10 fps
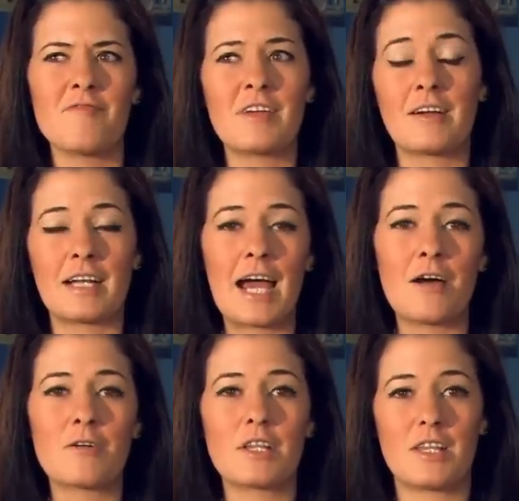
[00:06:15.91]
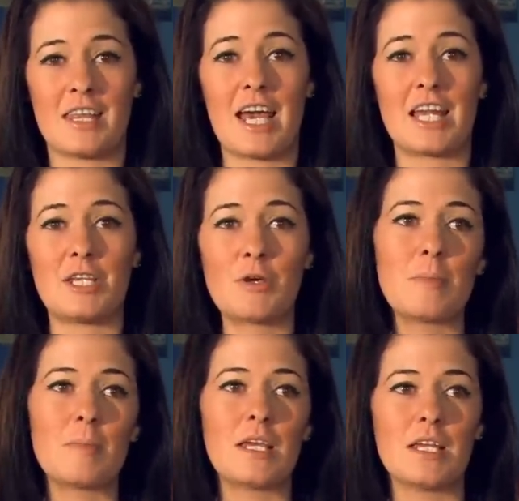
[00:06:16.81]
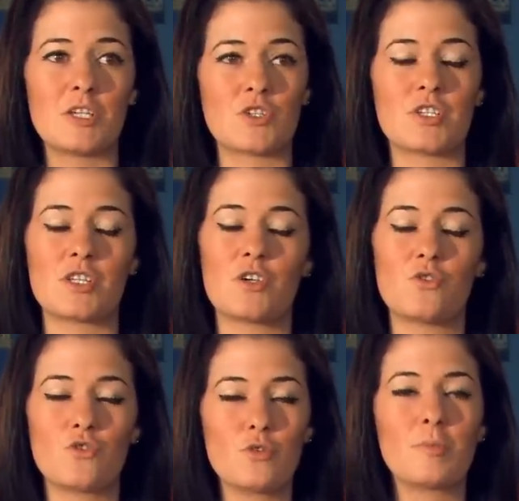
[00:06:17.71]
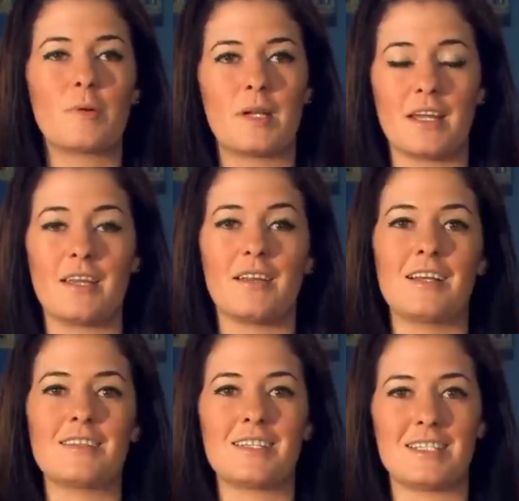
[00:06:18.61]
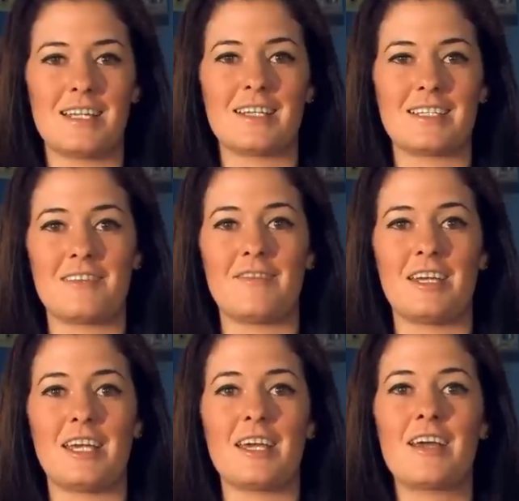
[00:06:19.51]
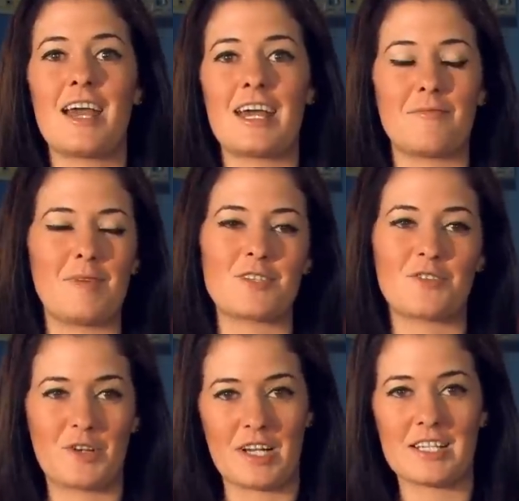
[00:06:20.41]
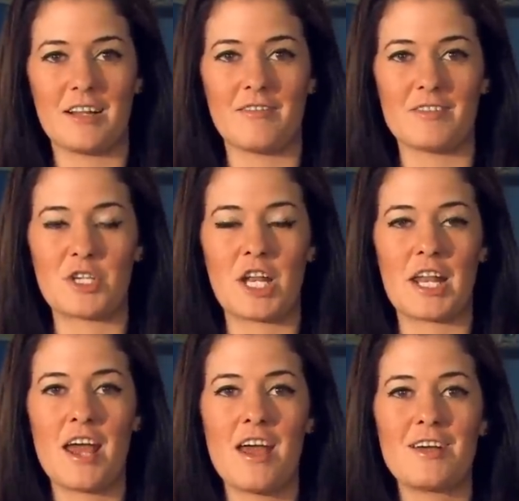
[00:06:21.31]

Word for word: figured out that you can be just super ridiculous at TSTV, and it makes for great television.